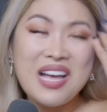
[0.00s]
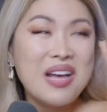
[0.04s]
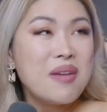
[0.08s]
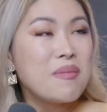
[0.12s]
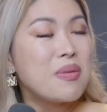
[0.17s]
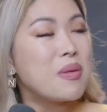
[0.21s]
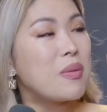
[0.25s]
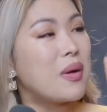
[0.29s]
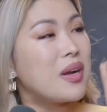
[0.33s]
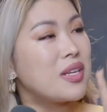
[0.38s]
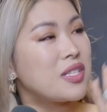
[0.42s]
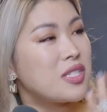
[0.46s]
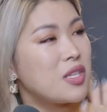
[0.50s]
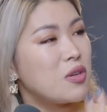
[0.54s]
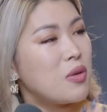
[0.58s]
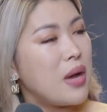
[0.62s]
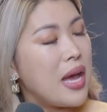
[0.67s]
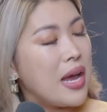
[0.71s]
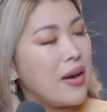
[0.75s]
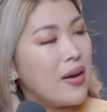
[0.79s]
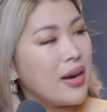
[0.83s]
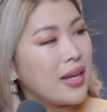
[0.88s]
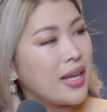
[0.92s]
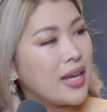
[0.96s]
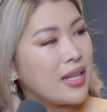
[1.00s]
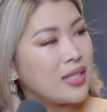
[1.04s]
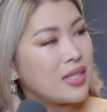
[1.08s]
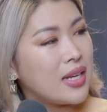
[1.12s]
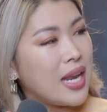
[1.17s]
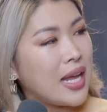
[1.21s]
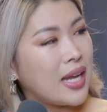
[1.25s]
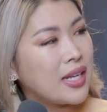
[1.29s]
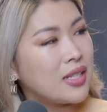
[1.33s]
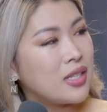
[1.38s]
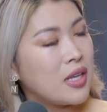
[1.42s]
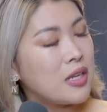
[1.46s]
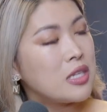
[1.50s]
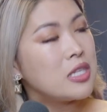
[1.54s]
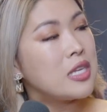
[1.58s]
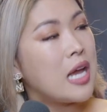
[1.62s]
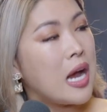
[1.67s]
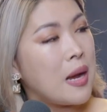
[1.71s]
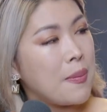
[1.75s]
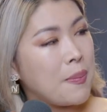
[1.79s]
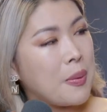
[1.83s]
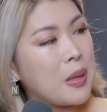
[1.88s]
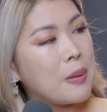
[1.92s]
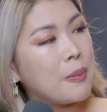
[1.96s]
People are so arrogant, like the
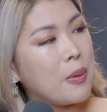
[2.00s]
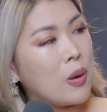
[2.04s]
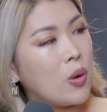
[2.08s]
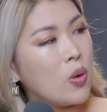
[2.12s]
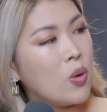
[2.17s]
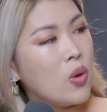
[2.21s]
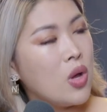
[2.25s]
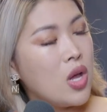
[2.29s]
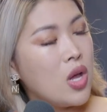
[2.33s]
young people